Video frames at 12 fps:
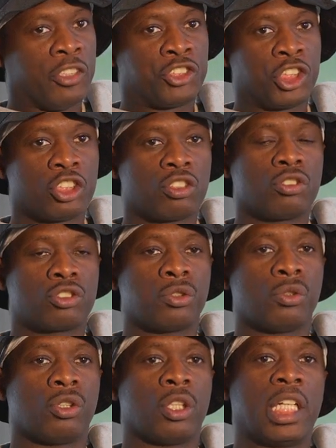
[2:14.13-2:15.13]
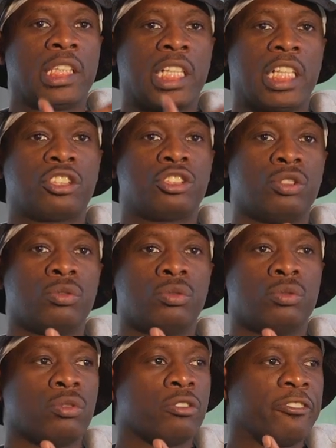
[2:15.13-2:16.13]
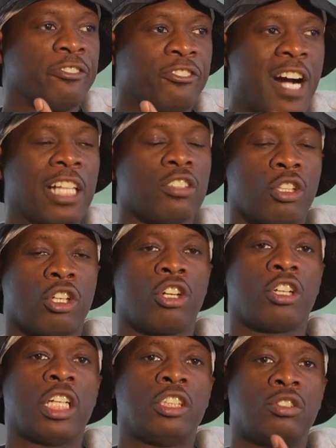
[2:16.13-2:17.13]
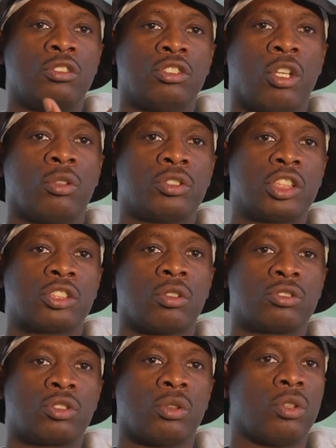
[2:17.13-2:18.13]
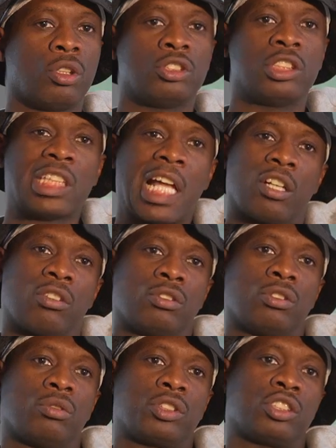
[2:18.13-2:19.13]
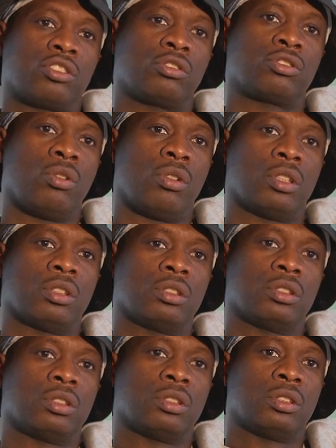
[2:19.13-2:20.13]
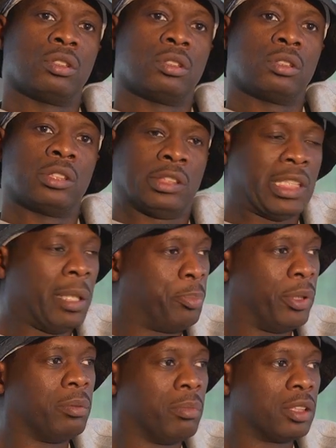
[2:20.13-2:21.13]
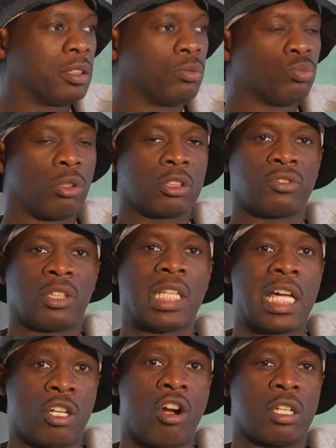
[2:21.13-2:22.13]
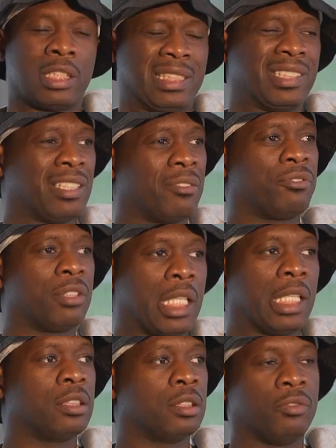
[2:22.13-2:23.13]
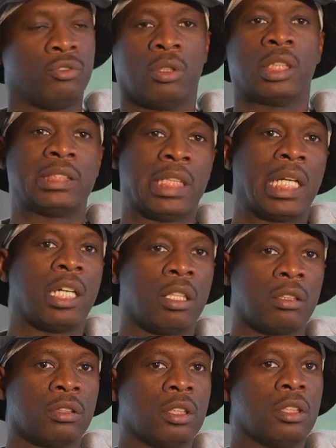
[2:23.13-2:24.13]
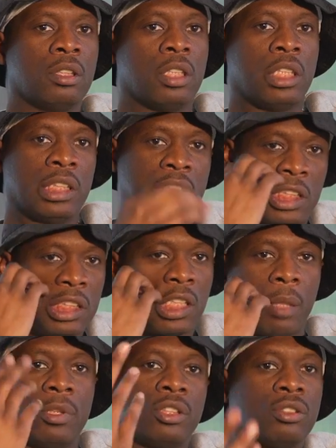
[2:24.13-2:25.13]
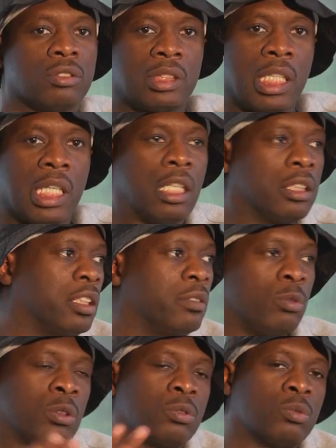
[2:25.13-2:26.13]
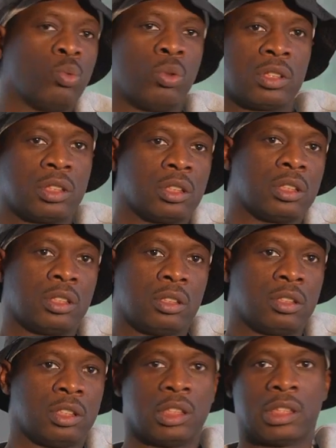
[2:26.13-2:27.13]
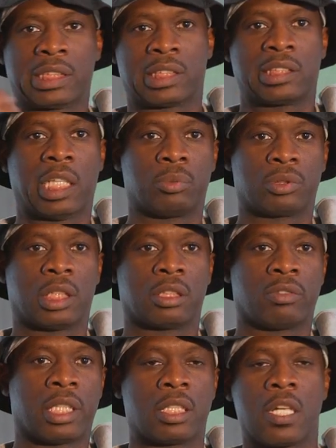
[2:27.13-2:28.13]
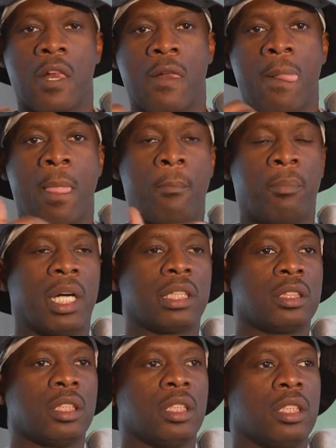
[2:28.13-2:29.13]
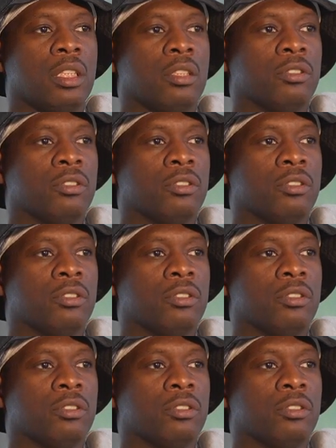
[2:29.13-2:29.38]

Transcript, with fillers: If she's on tour, unless you follow her and you know she's on tour, you're not gonna know she's on tour. That pretty much works for a lot of artists, except for like if you Adele and she's coming to your town and everyone wants she's at the Staples Center, right? But